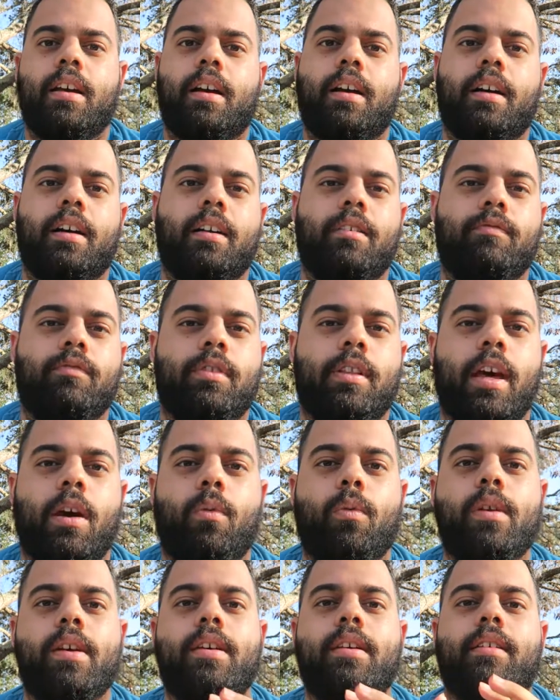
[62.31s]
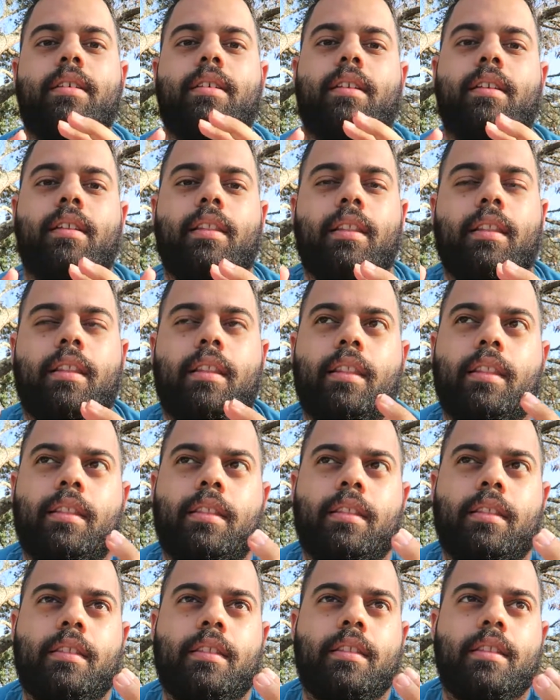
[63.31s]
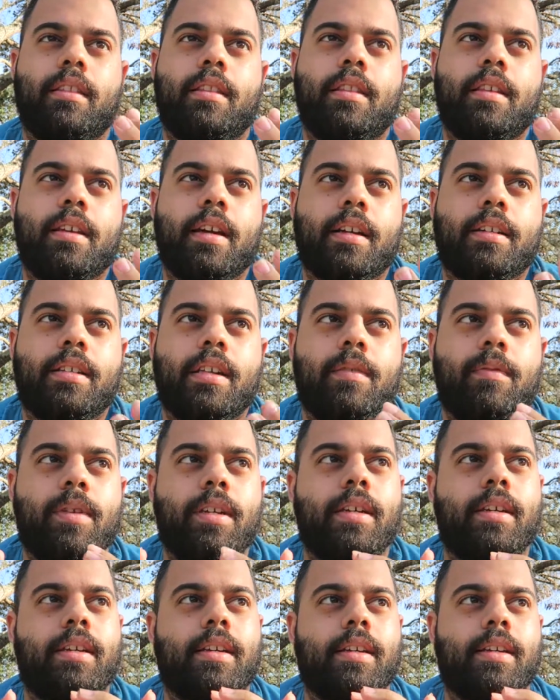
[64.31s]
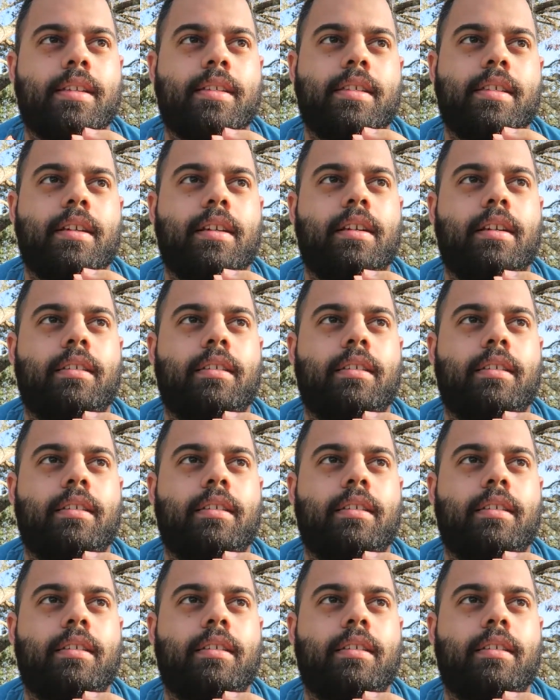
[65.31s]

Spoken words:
That way the activity is